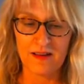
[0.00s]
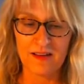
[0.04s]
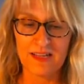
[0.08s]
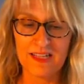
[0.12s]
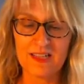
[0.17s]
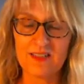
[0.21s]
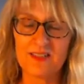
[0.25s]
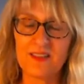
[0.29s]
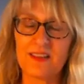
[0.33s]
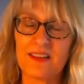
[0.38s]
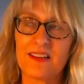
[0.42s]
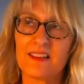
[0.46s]

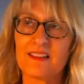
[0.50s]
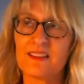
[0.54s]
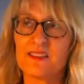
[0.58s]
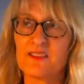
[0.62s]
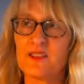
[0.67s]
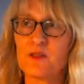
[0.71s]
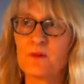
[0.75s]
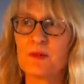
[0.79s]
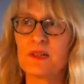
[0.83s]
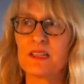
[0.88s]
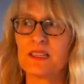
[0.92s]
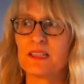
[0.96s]
You know,
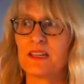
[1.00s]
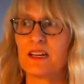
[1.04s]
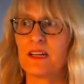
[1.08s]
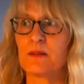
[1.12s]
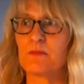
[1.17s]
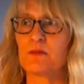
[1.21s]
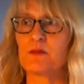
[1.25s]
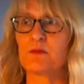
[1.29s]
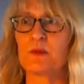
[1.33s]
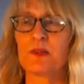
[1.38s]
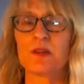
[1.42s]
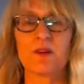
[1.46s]
so many
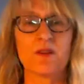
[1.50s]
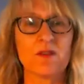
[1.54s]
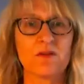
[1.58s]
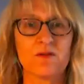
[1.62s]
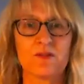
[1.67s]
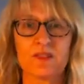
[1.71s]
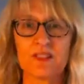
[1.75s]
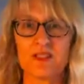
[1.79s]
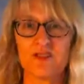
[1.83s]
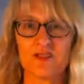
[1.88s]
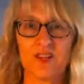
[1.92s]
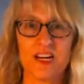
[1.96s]
times we go
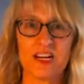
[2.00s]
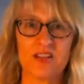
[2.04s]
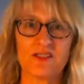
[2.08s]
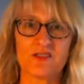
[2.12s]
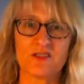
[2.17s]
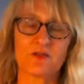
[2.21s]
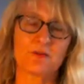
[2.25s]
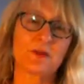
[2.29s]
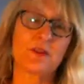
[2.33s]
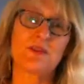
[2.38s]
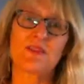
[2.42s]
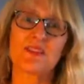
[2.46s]
through these
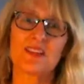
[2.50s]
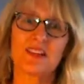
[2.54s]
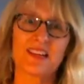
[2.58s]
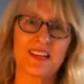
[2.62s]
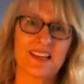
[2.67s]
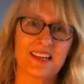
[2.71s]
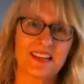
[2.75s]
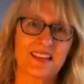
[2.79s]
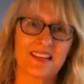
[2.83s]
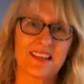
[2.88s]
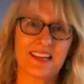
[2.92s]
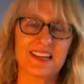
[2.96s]
changes where we feel
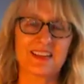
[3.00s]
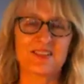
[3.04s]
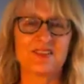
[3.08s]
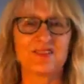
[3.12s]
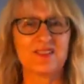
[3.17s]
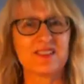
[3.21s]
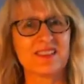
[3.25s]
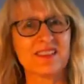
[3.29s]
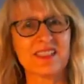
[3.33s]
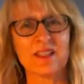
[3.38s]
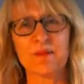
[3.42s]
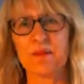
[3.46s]
like things
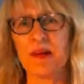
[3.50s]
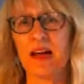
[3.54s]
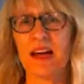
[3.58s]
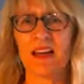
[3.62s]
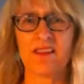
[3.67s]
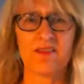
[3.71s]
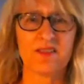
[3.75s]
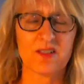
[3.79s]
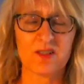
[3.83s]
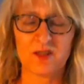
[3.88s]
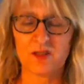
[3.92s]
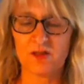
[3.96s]
just seem
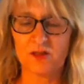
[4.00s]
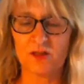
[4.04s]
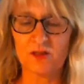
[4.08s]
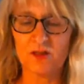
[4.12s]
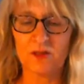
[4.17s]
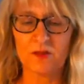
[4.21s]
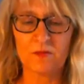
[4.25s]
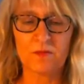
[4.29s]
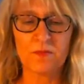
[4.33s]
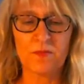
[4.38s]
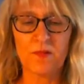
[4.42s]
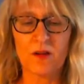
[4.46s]
out of
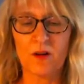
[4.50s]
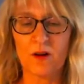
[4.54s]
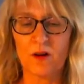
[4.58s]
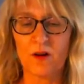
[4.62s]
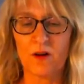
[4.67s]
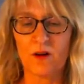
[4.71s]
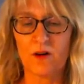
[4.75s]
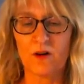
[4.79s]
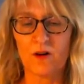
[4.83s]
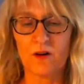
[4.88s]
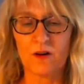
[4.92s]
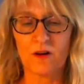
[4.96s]
control
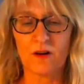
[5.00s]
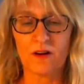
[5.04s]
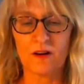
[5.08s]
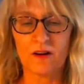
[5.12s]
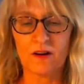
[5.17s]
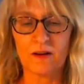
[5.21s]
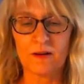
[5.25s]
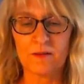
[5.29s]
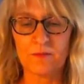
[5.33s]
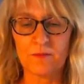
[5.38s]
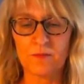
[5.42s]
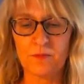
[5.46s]

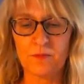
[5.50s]
or